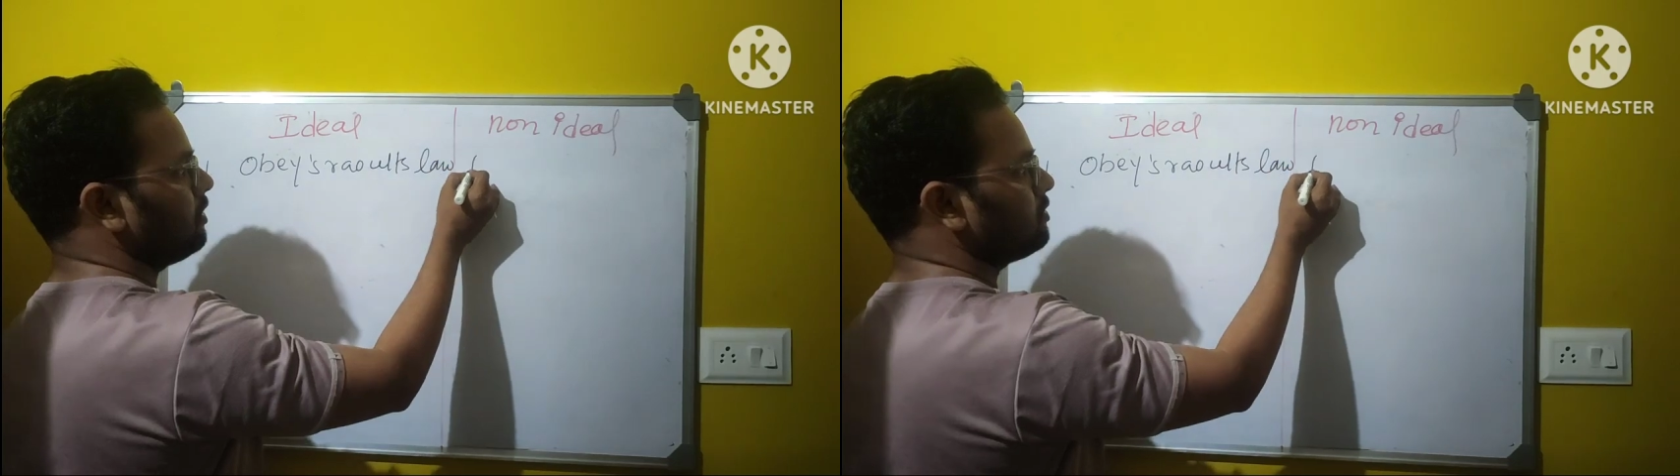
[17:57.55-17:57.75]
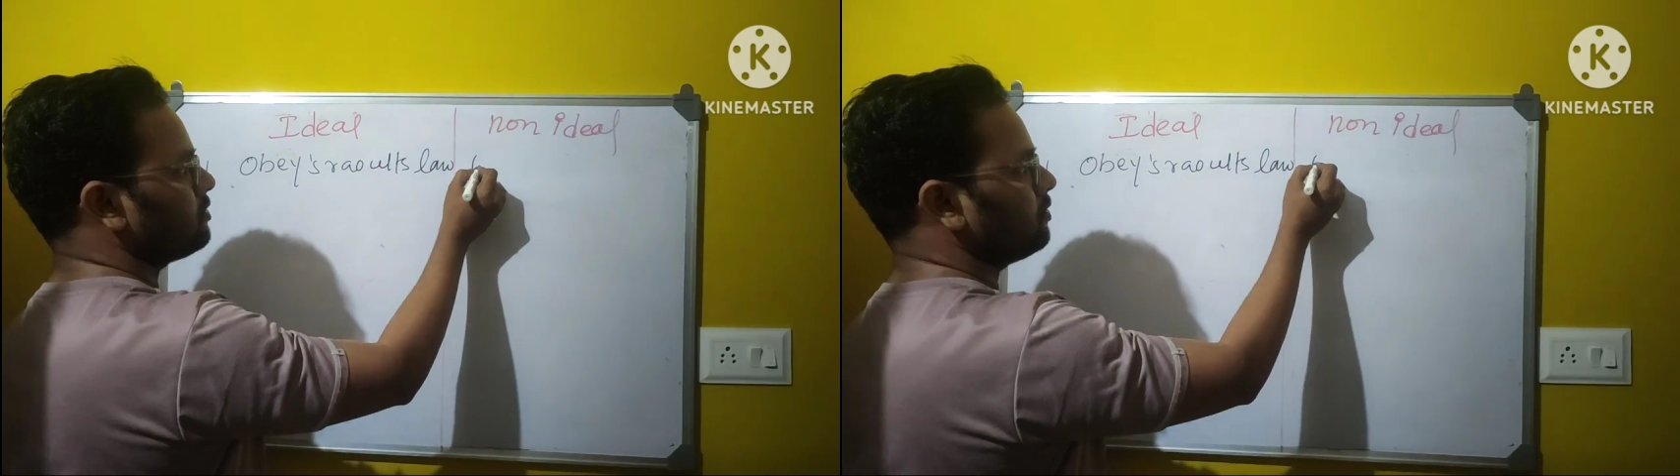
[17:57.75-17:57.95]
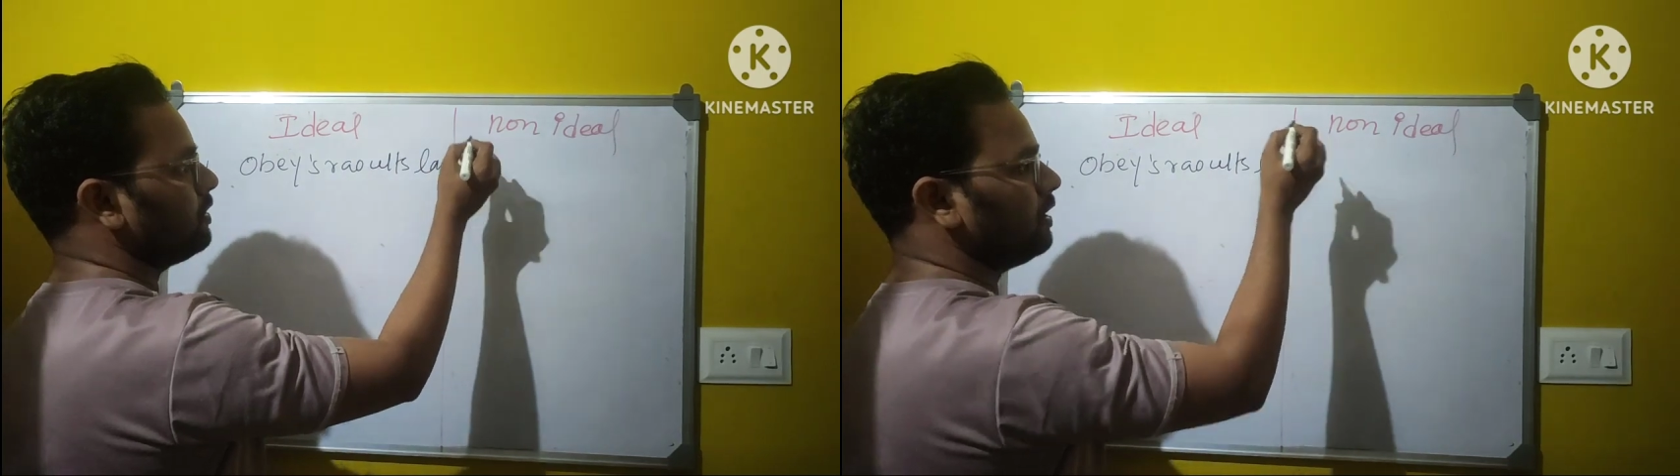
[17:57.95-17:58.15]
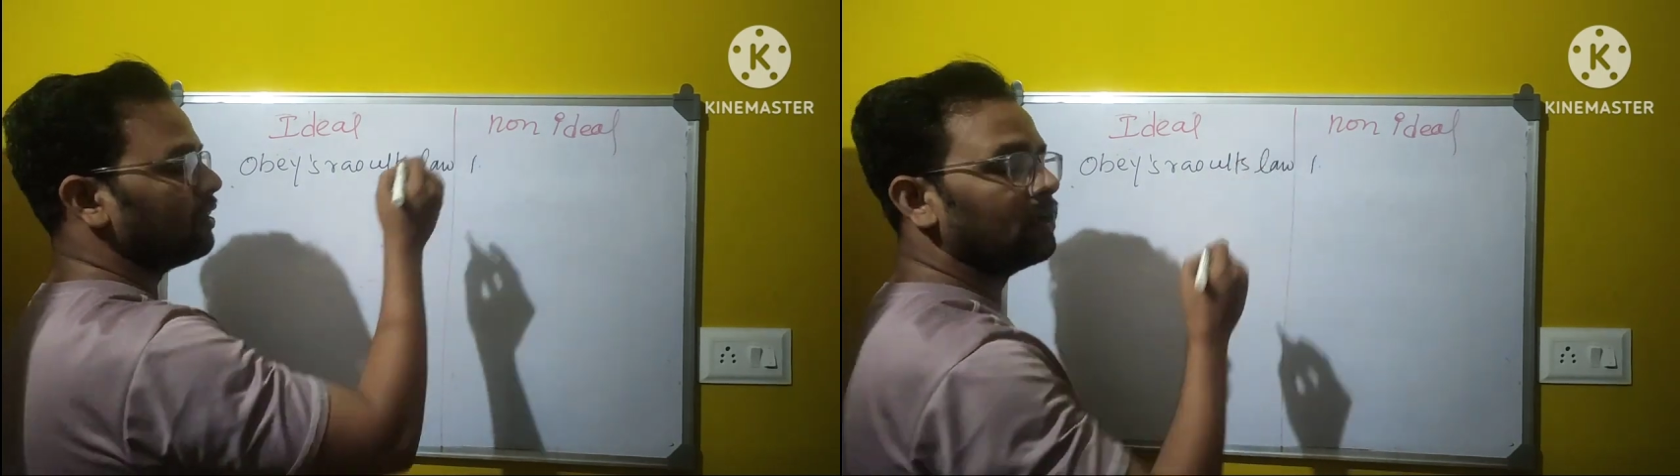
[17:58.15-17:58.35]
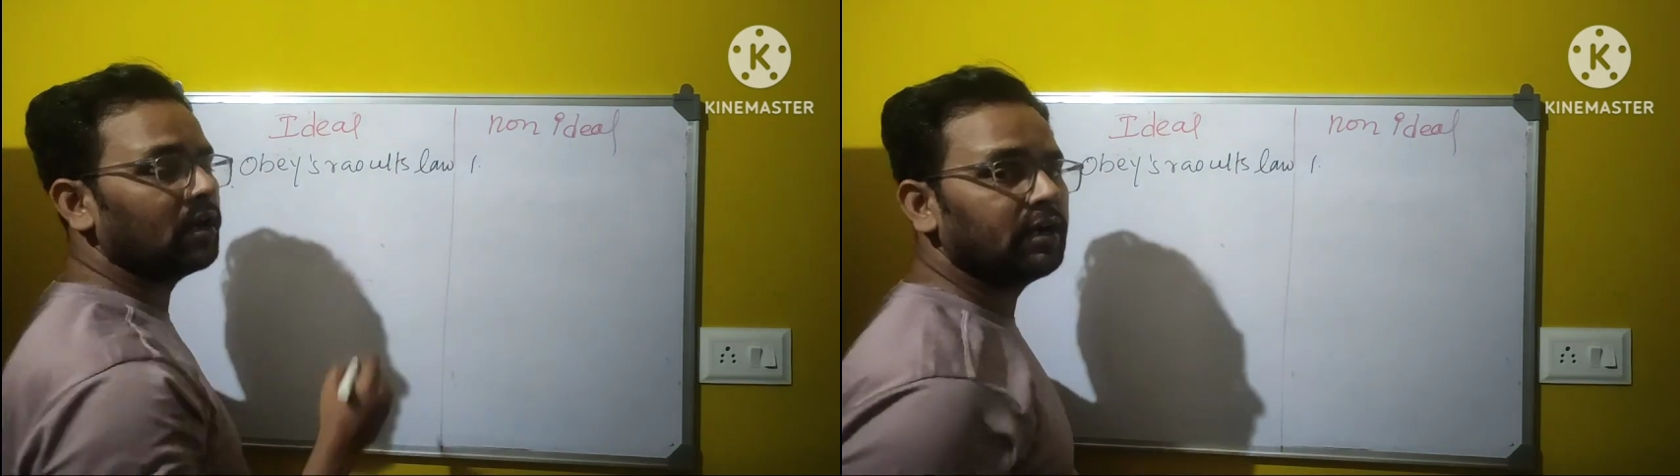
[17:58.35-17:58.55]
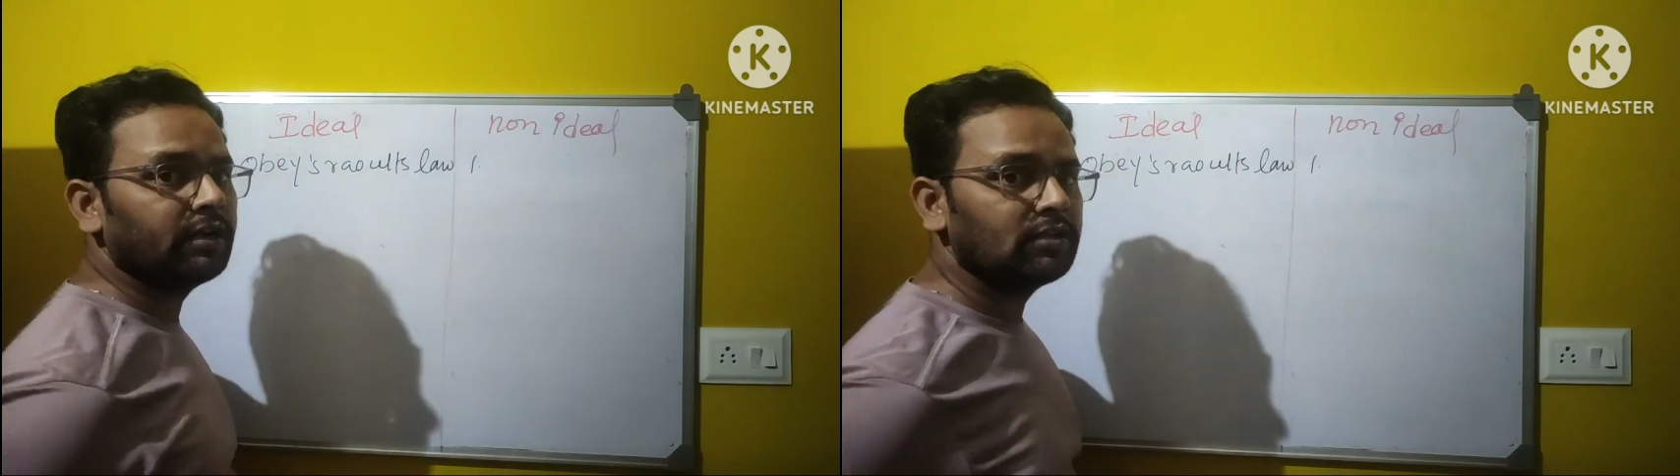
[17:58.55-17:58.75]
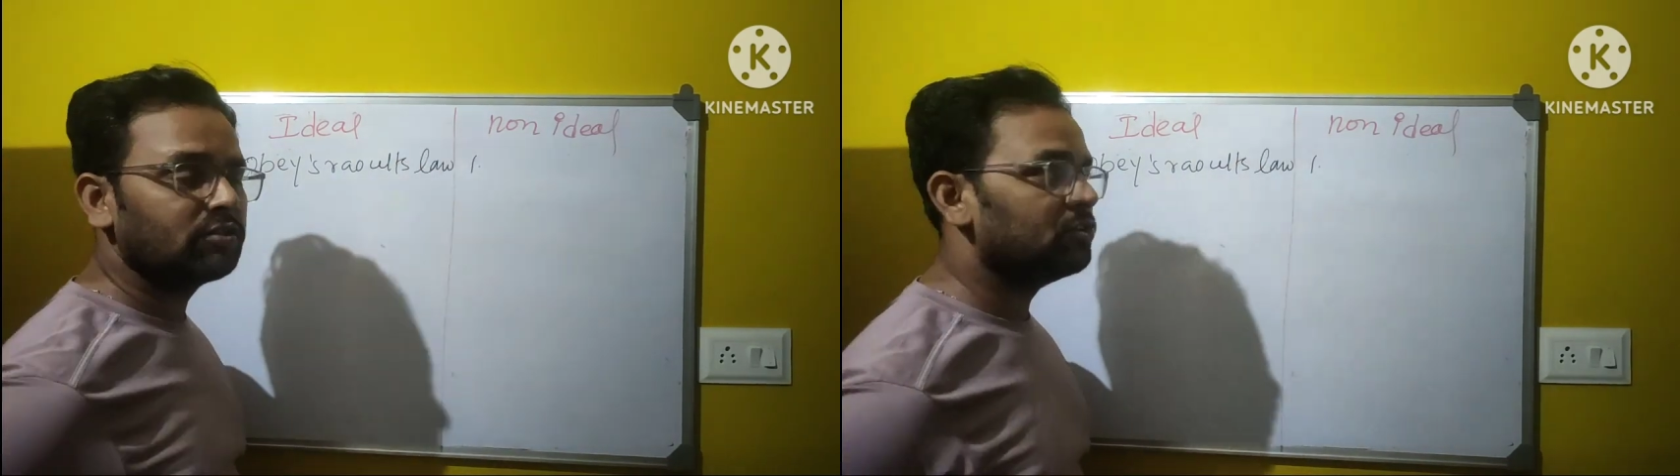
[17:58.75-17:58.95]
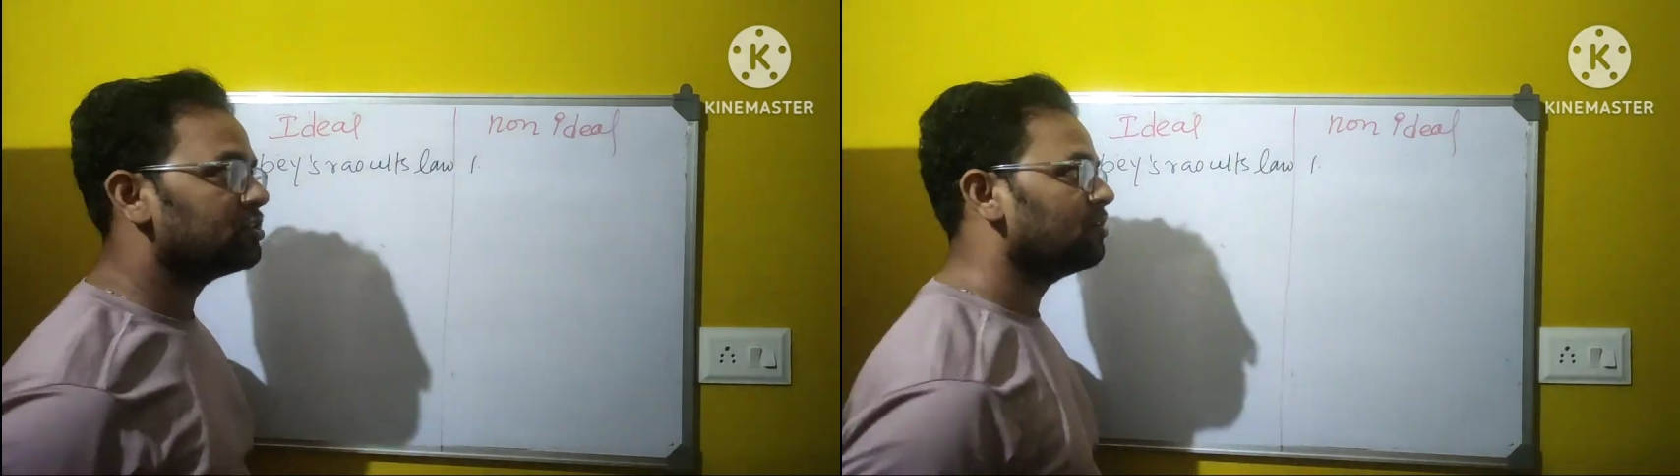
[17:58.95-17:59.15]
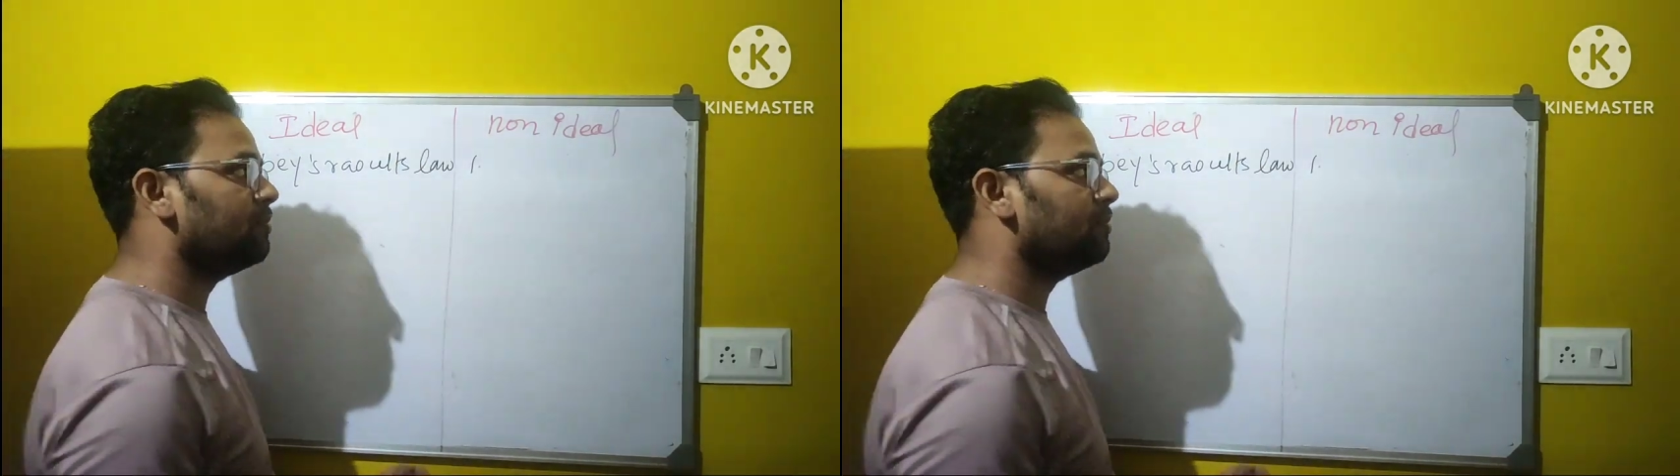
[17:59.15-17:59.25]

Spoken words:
So here non-ideal solution